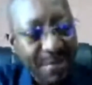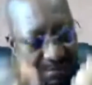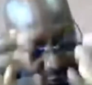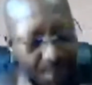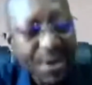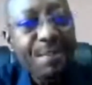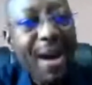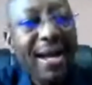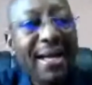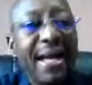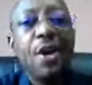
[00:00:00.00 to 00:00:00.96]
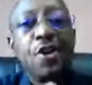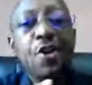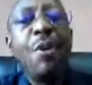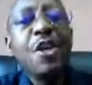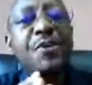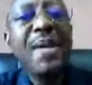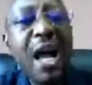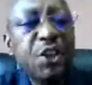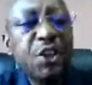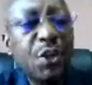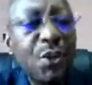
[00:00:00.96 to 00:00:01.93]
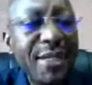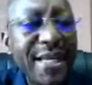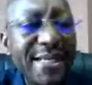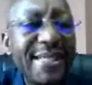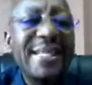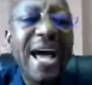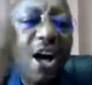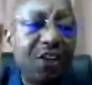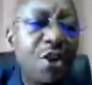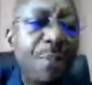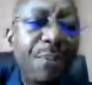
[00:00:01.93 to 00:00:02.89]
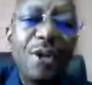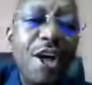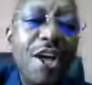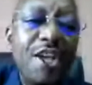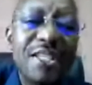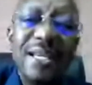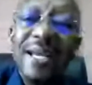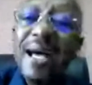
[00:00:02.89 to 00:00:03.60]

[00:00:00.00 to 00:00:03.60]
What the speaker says: I'm coming back, you must be action-oriented. Entrepreneurs